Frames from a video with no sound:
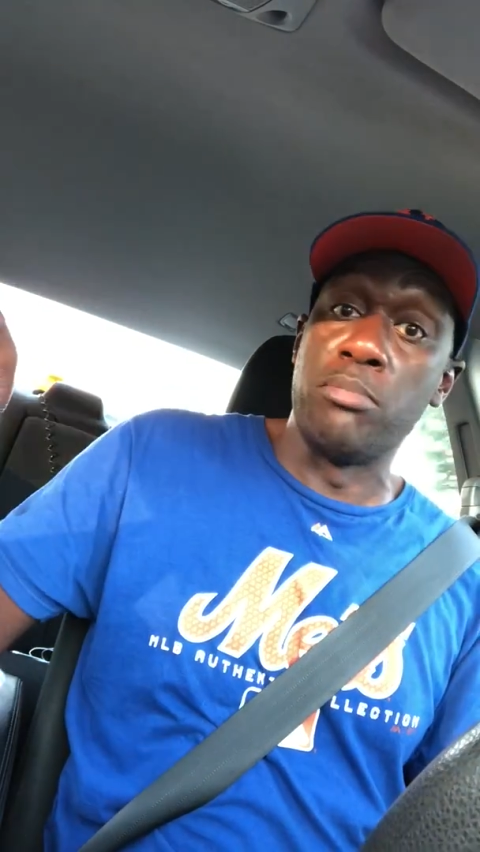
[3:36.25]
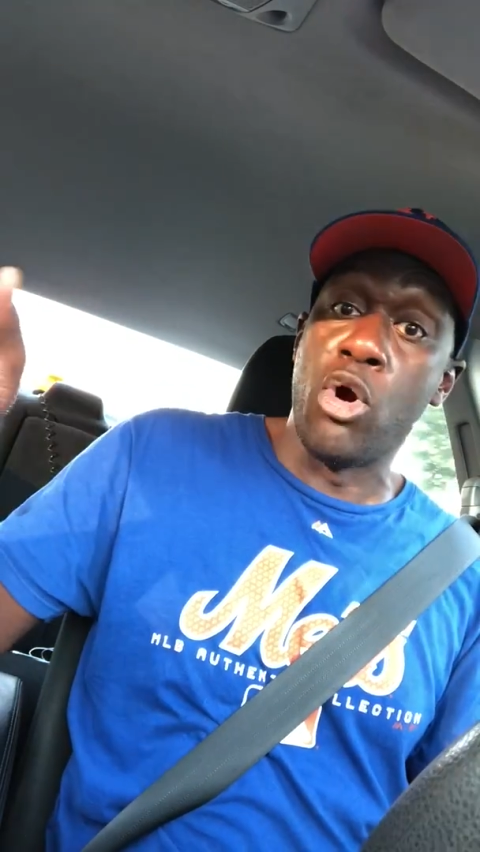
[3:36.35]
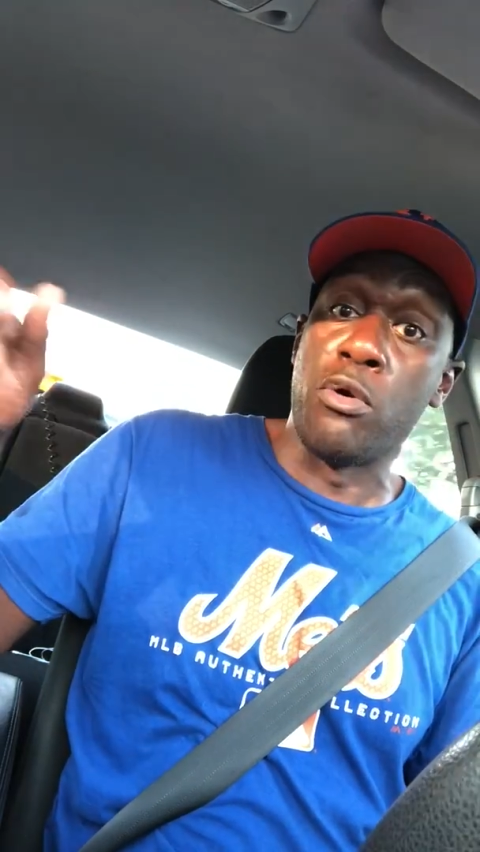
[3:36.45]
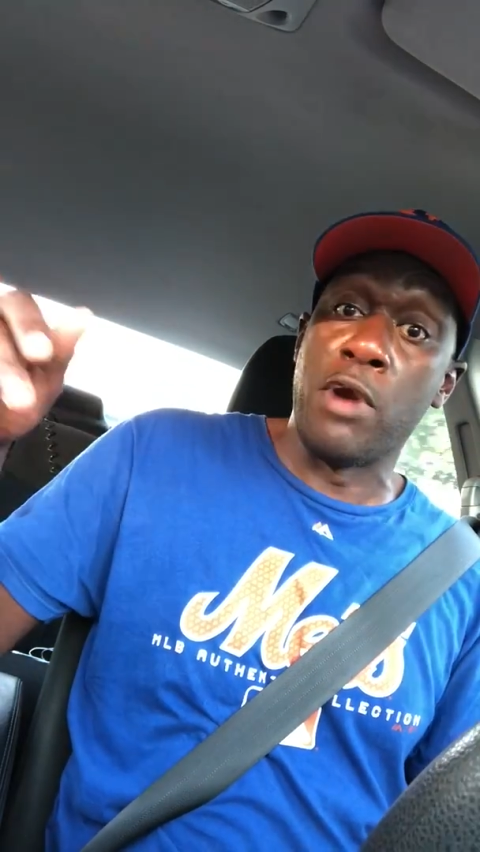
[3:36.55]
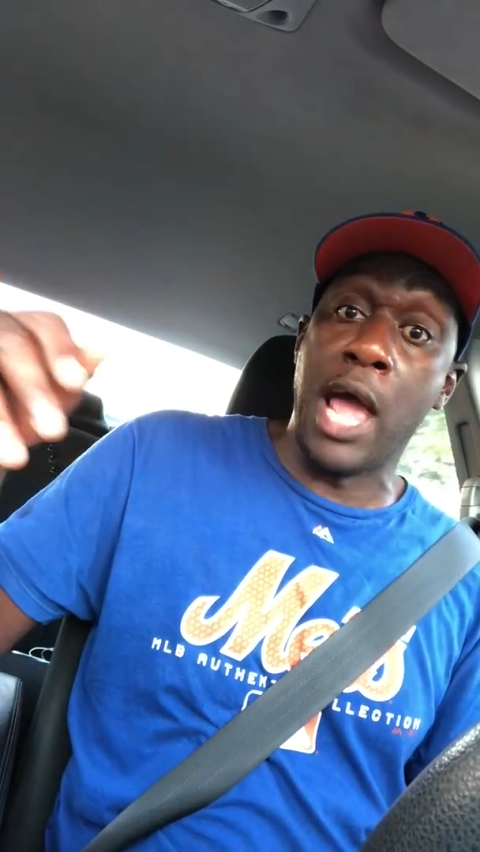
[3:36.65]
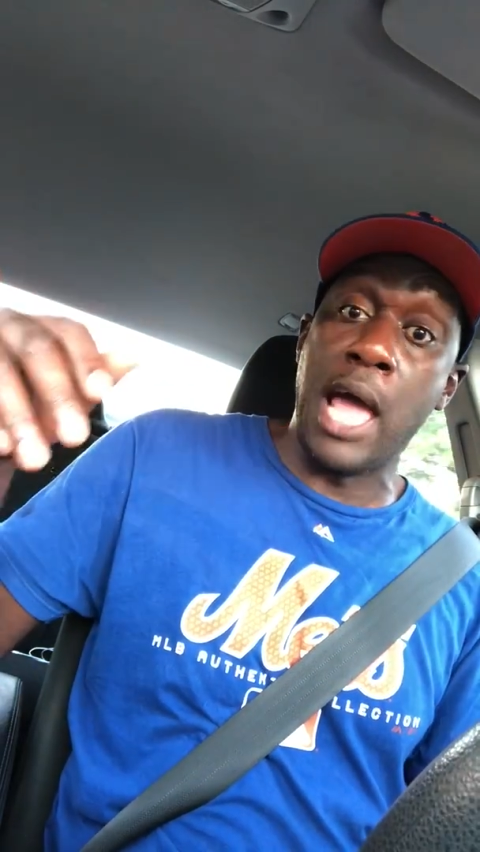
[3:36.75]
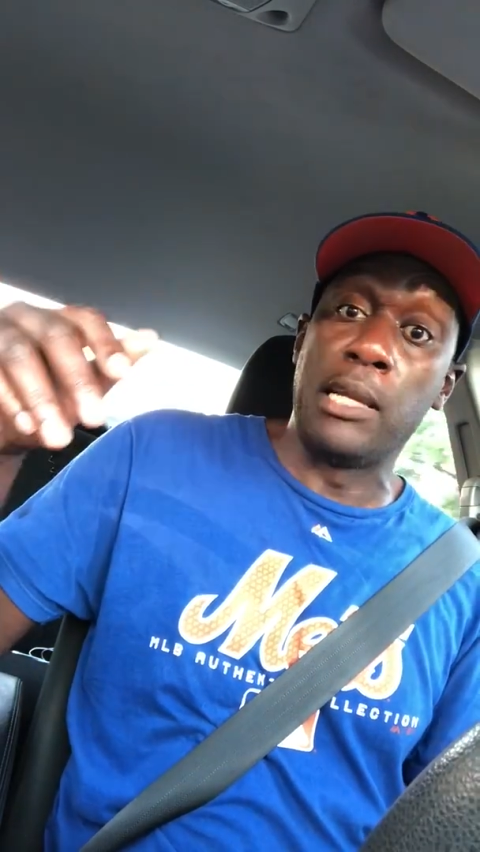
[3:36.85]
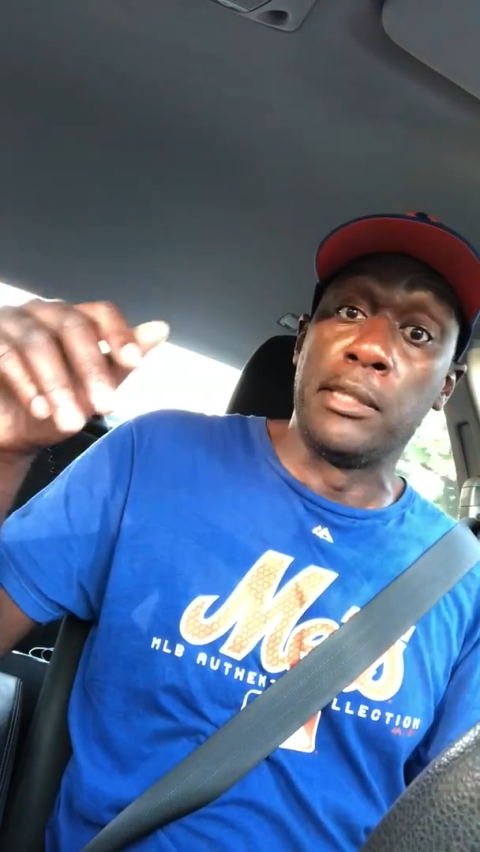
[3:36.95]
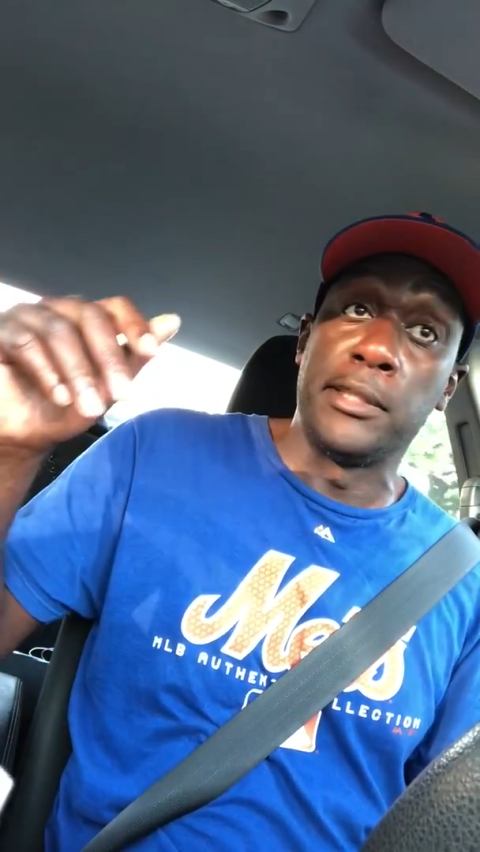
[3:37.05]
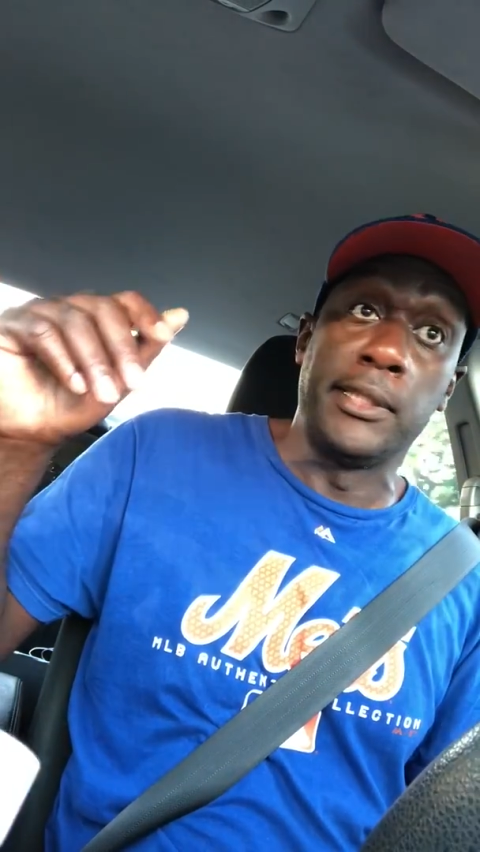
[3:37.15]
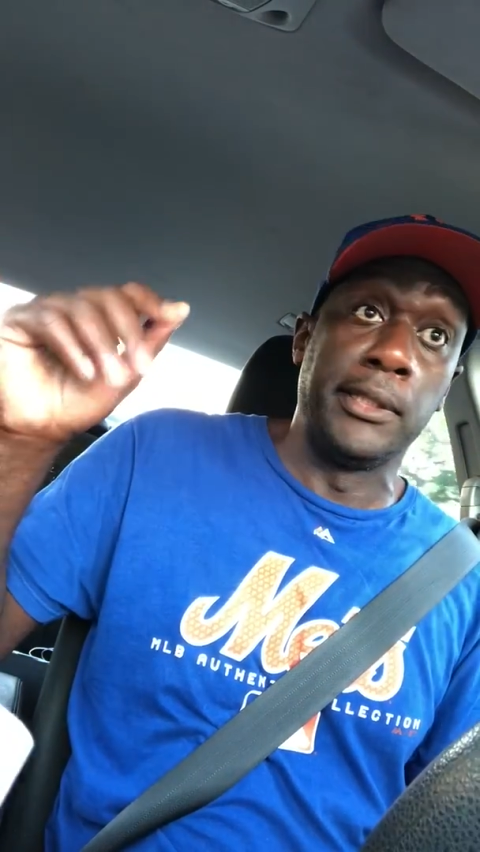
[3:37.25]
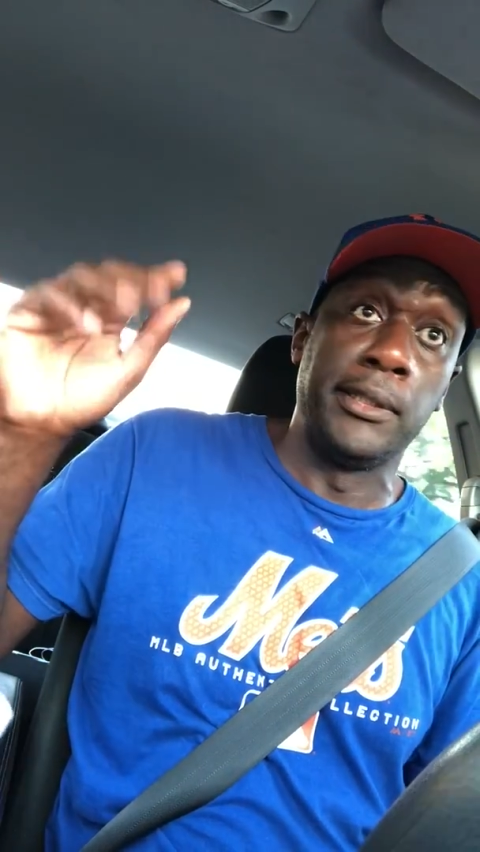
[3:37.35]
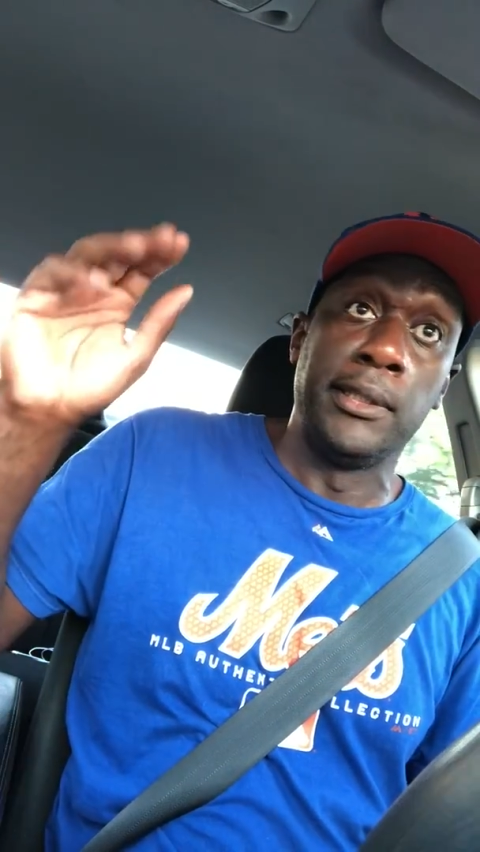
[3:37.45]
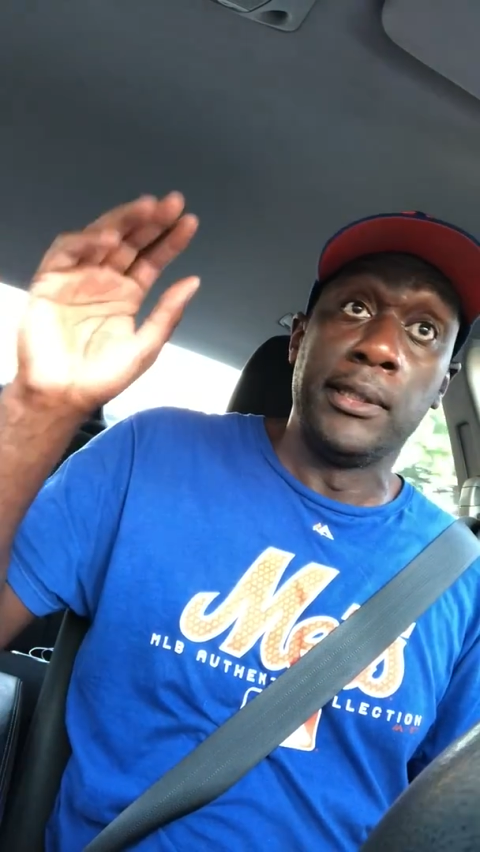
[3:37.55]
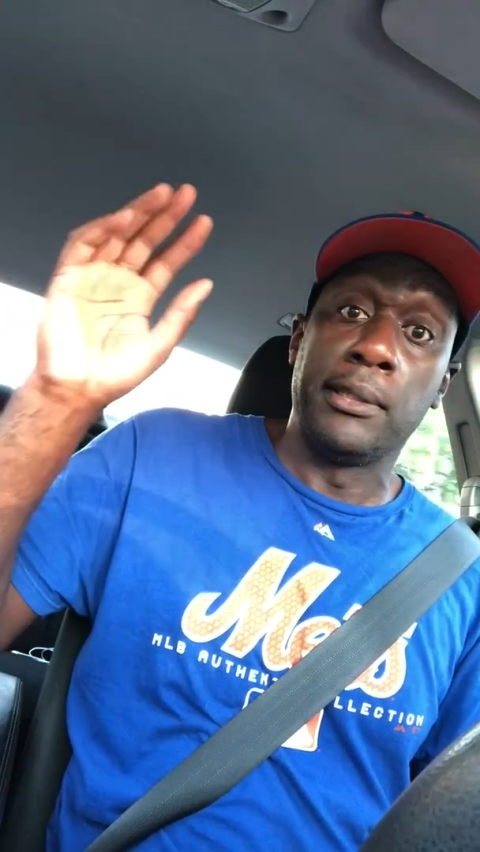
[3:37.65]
immorality,